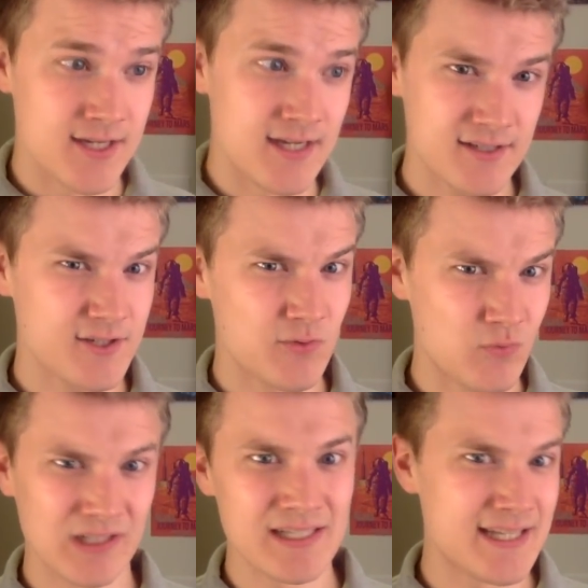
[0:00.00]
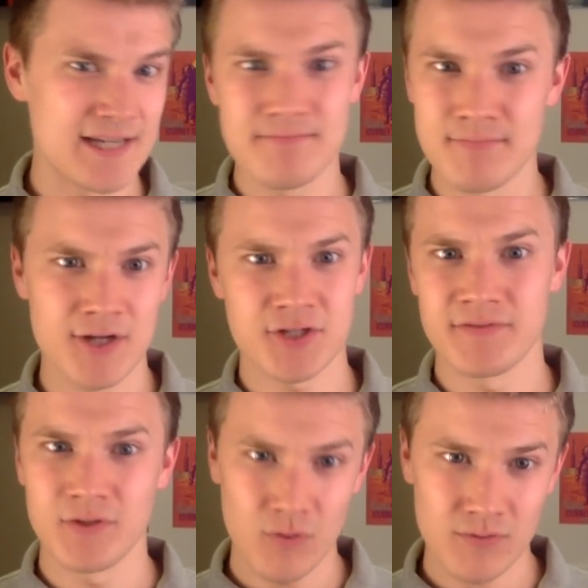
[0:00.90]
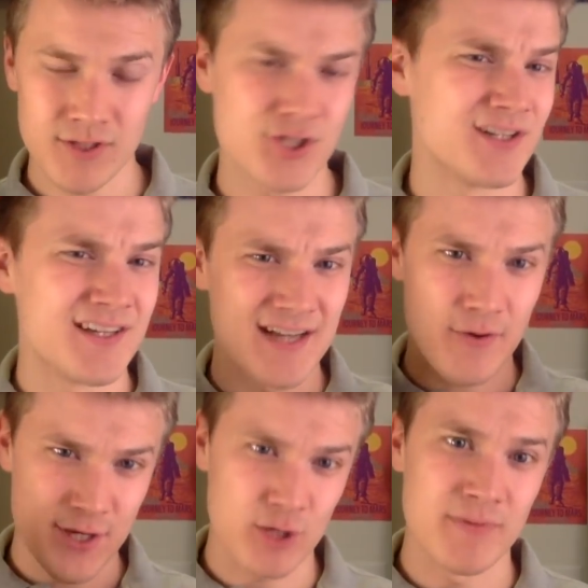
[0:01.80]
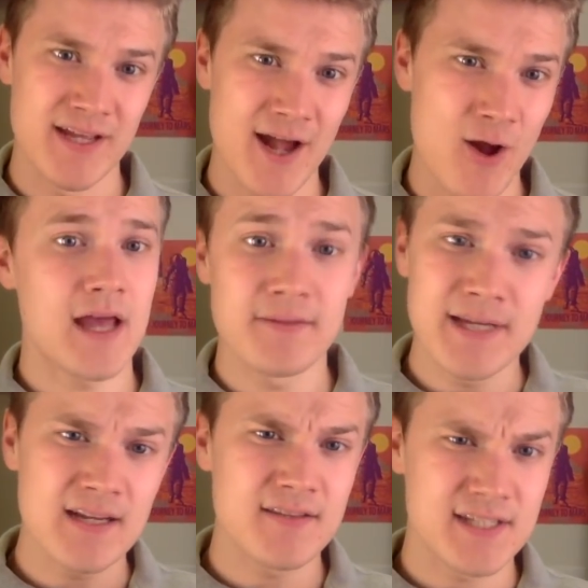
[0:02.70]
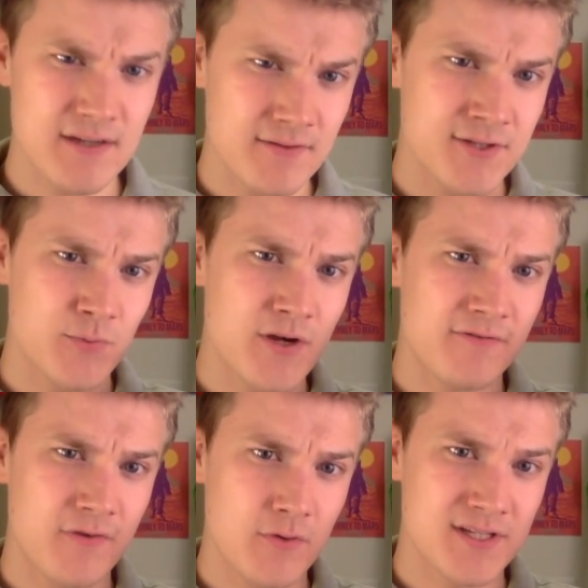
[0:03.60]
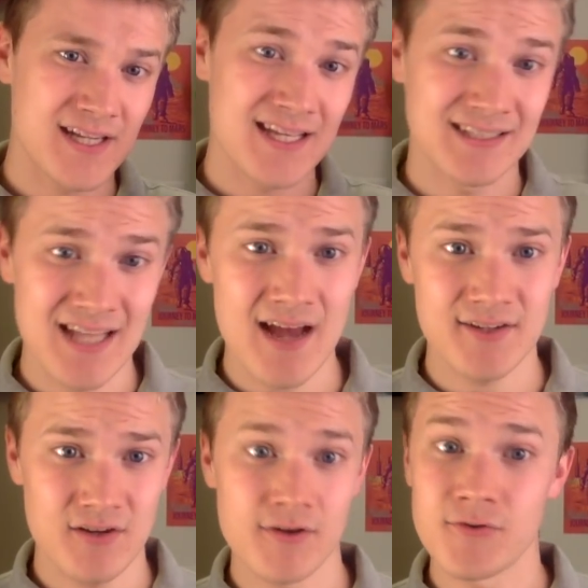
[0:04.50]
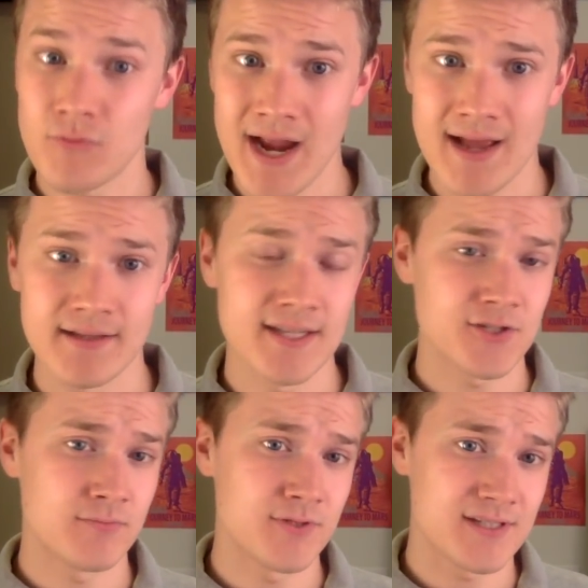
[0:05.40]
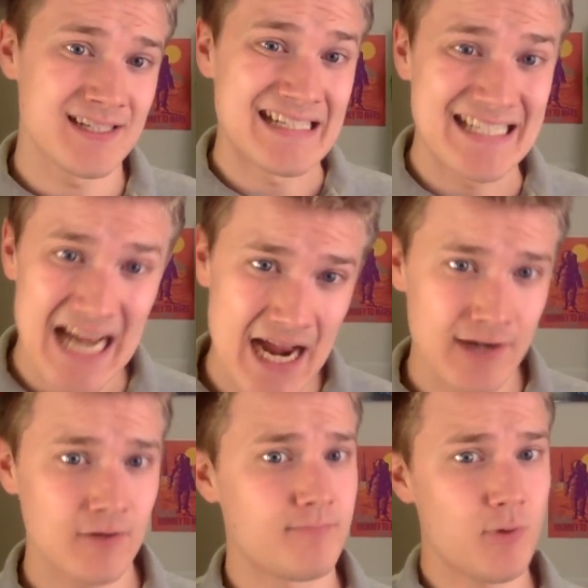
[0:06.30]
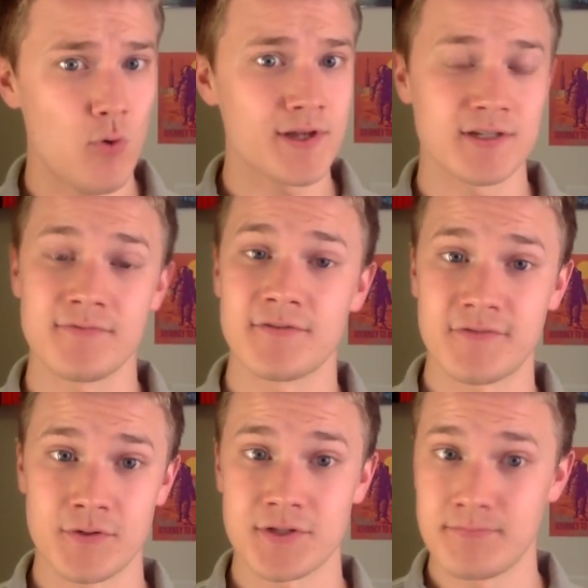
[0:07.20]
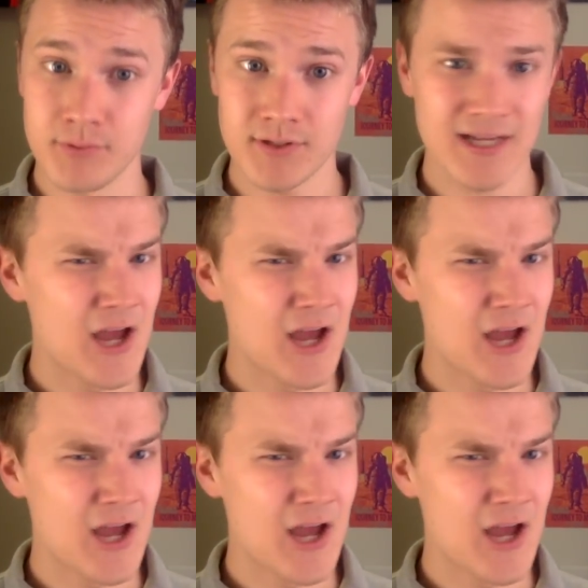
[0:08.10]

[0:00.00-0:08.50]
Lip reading: doesn't really get much of an origin. Now hear me out. At the beginning of the series, we are focusing a lot on Rand. It's almost the entire point of the first book.